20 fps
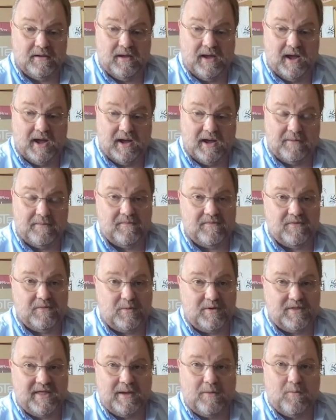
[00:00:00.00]

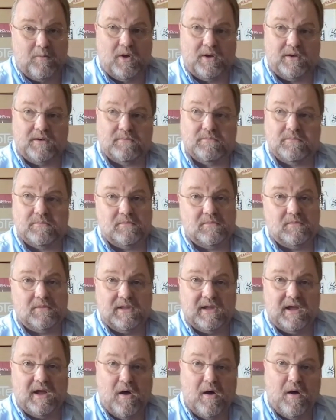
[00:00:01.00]
With that one,
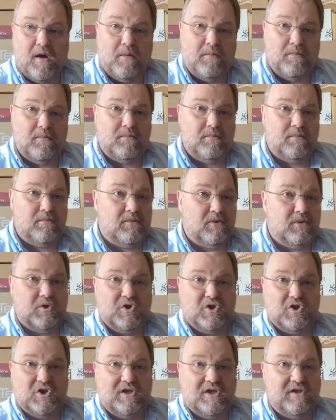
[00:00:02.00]
the arm
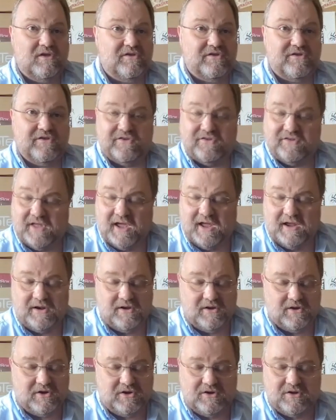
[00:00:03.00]
is a
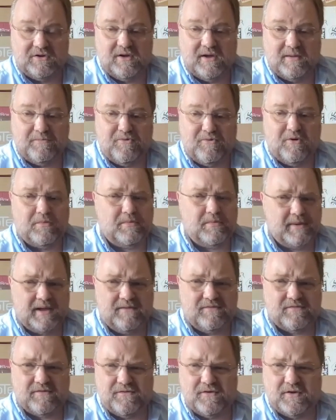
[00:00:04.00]
standard. You do probably
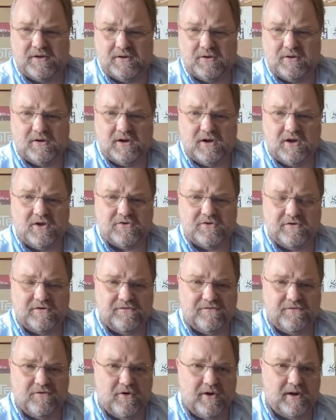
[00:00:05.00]
have to find a good cartridge
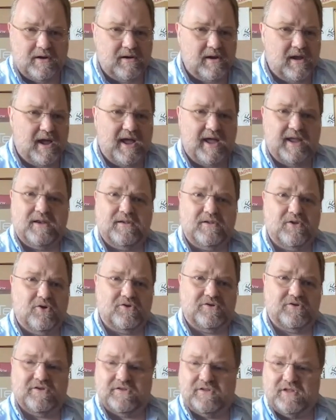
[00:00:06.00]
for it, and
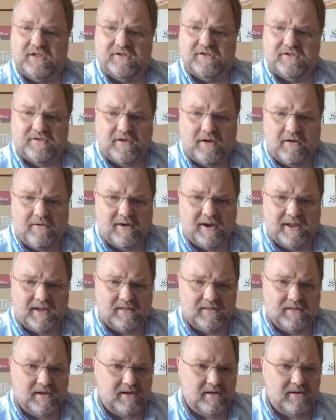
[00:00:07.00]
not just necessarily
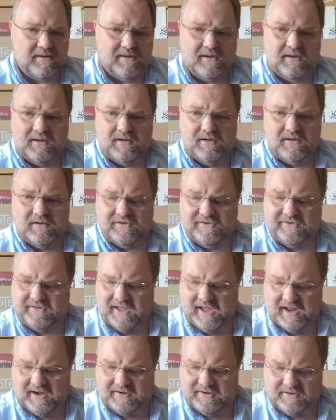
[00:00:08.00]
the
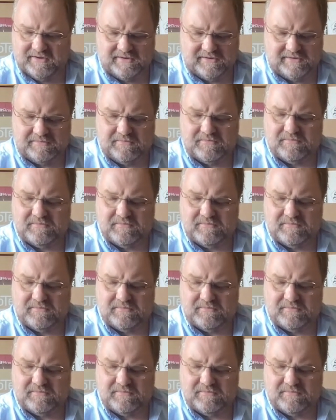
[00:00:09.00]
standard